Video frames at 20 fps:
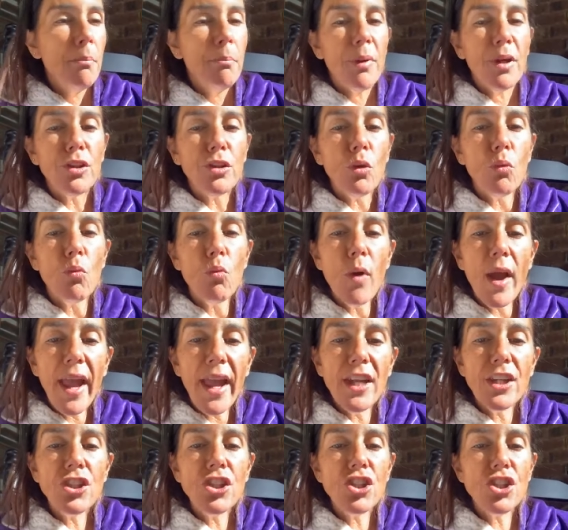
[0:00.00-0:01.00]
But the
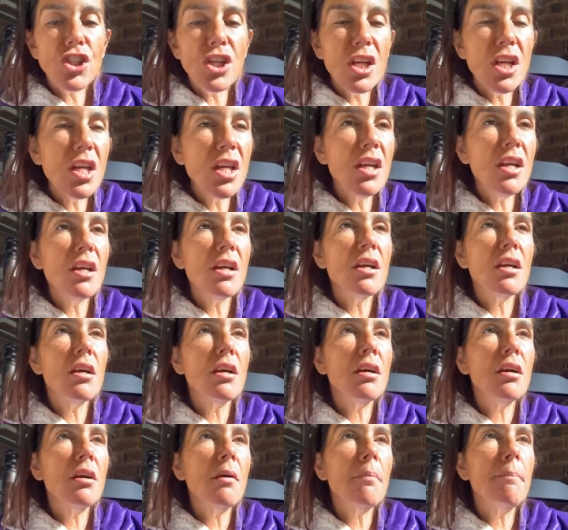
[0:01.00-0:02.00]
way she
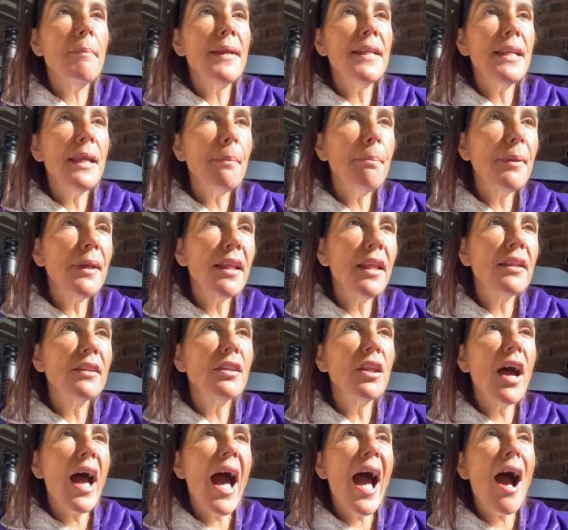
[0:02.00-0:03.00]
manipulated,
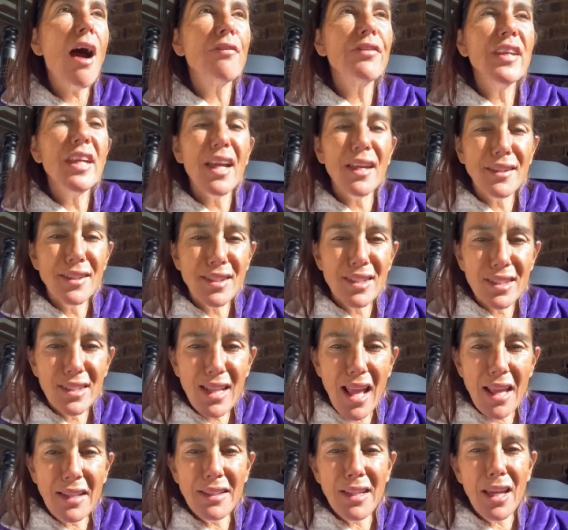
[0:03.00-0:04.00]
the, the
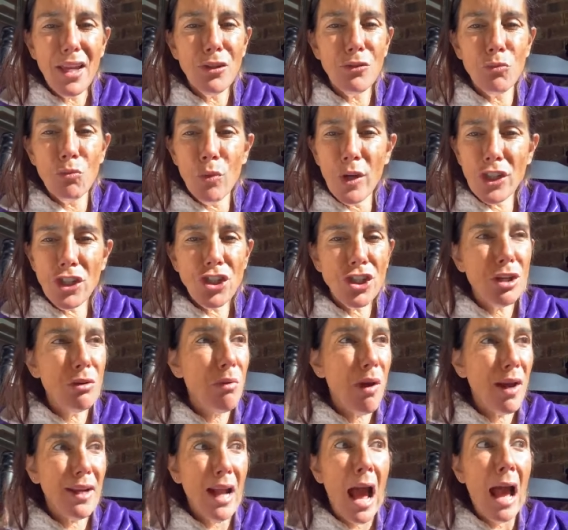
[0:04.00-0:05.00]
extent in which she
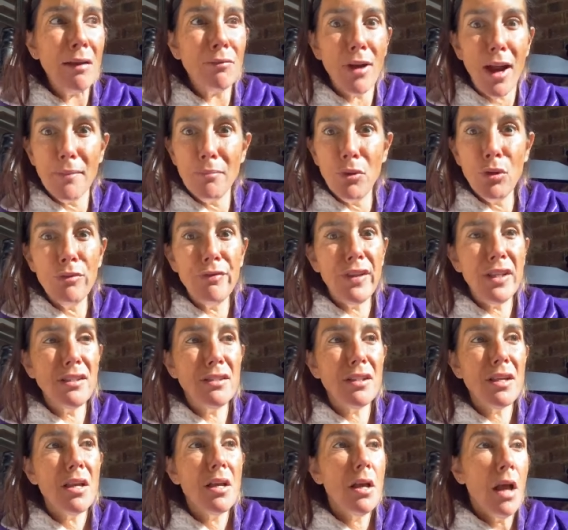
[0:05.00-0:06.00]
went, I write
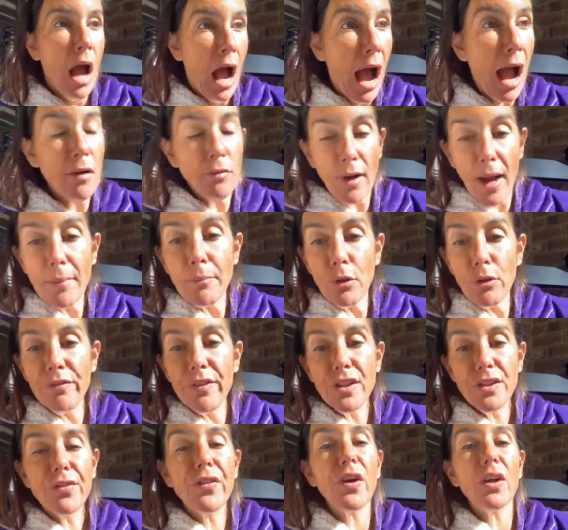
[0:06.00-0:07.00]
movies, I write
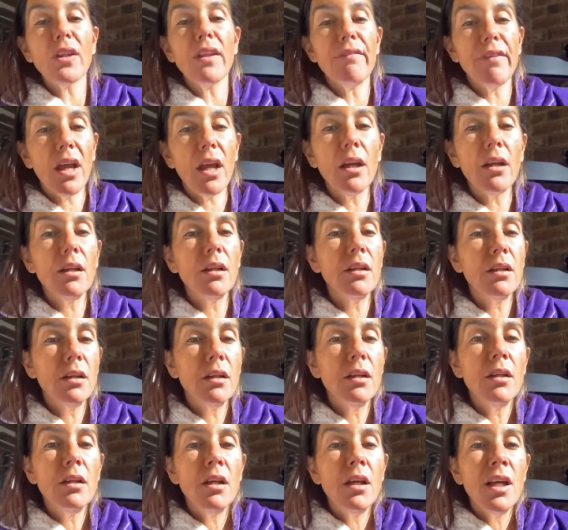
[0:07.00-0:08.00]
movies for a living.
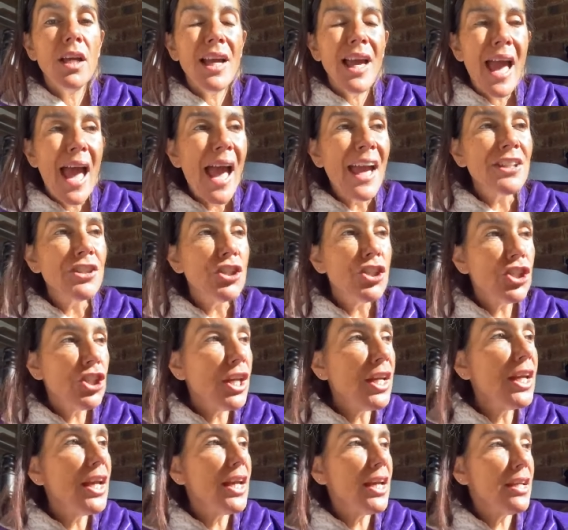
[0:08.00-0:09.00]
And
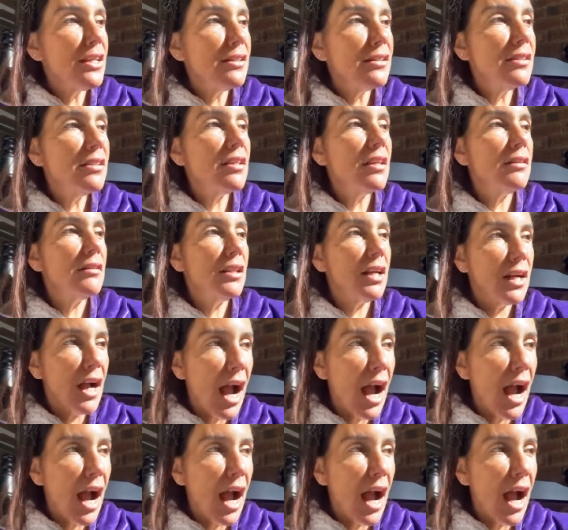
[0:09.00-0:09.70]
she is the